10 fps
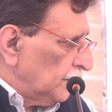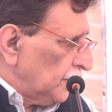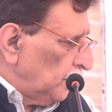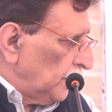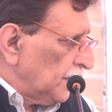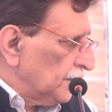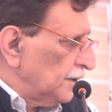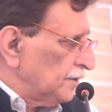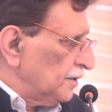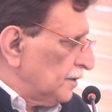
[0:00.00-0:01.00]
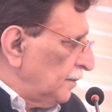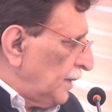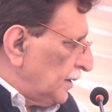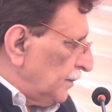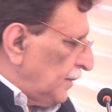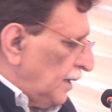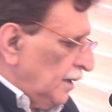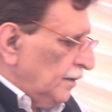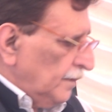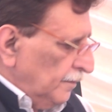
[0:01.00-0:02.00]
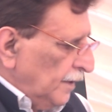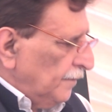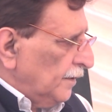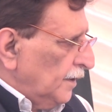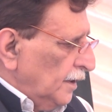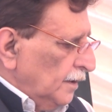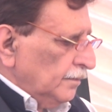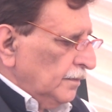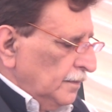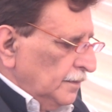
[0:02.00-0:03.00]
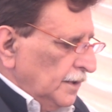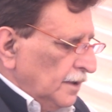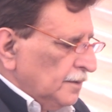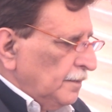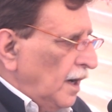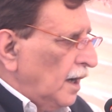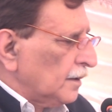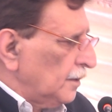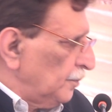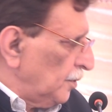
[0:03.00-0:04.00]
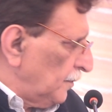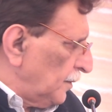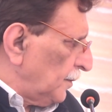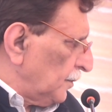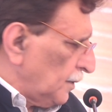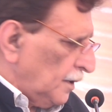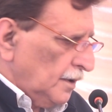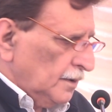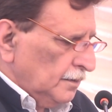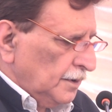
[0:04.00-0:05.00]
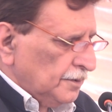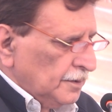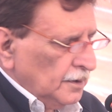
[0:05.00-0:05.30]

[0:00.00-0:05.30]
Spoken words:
communication system that we have marked improvement of this